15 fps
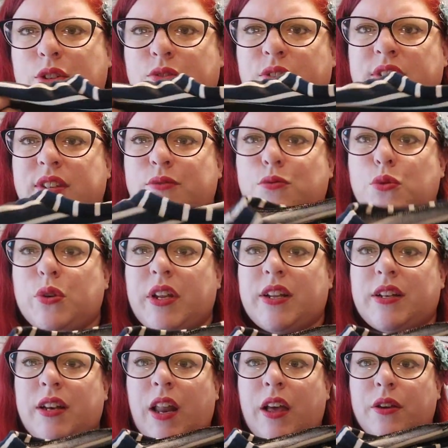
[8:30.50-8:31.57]
of, because I've worn it
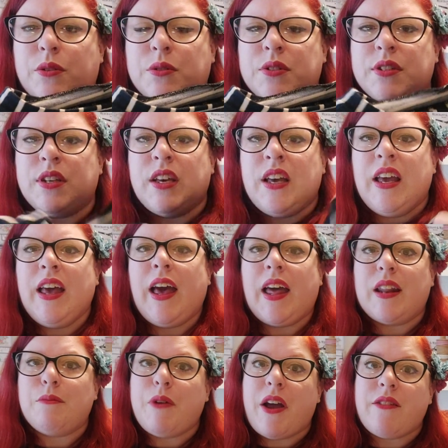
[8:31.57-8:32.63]
loads,
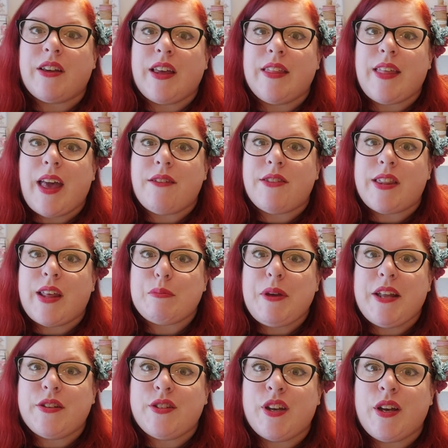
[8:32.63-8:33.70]
and I'm wearing it there in that
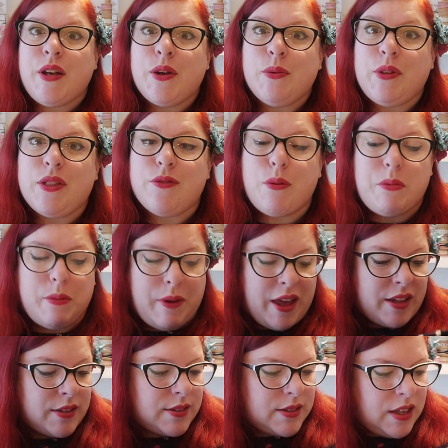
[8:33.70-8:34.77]
picture with the Robbie
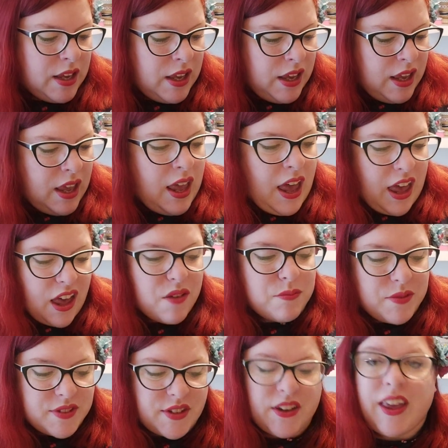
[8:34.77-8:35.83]
pants.
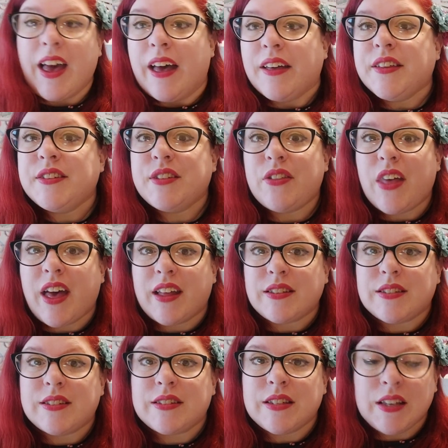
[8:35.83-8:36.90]
So
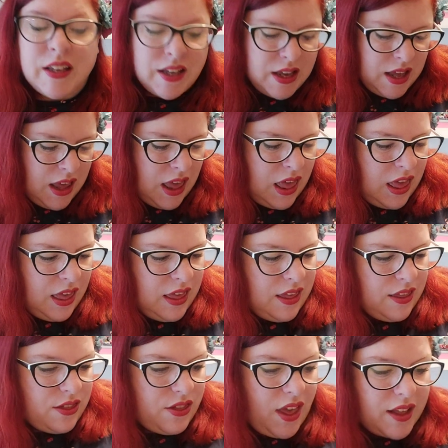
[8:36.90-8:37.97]

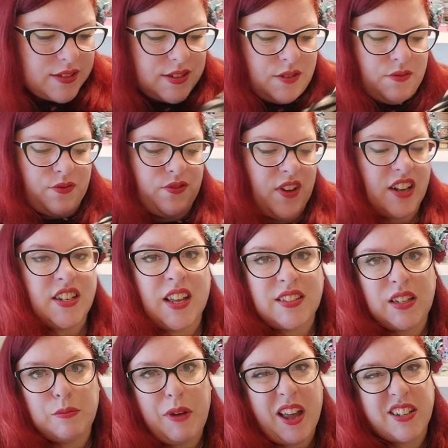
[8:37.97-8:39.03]
that's a
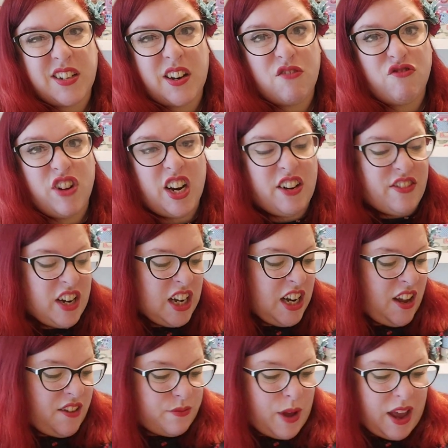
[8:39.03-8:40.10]
fantastic pattern. I really, really
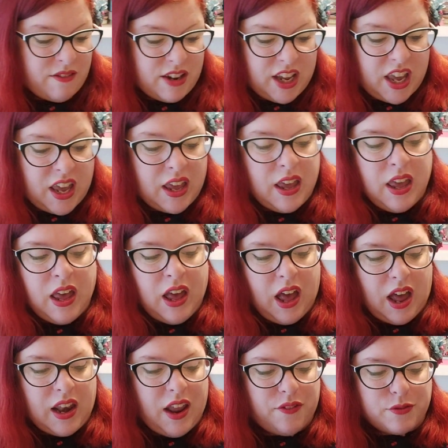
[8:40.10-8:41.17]
love wearing it.
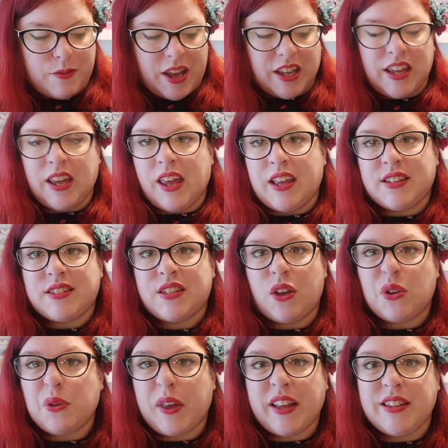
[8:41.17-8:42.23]
I love making it. It's so
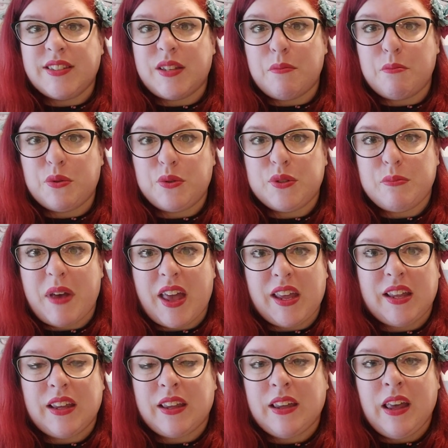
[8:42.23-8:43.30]
quick and simple to
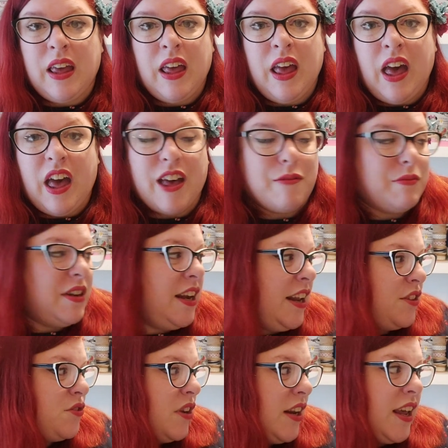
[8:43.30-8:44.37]
make.
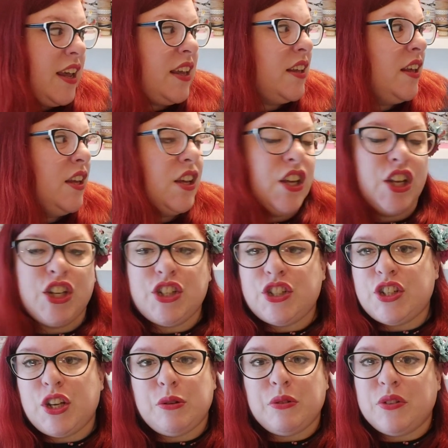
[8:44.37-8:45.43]
Literally
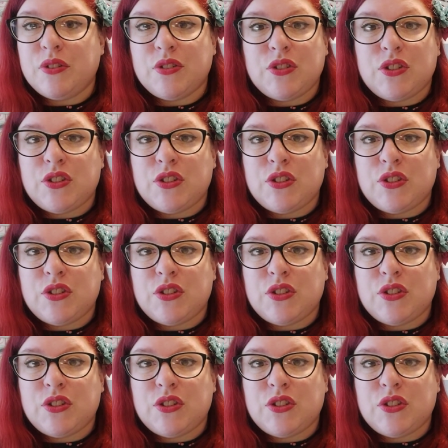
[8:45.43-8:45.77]
two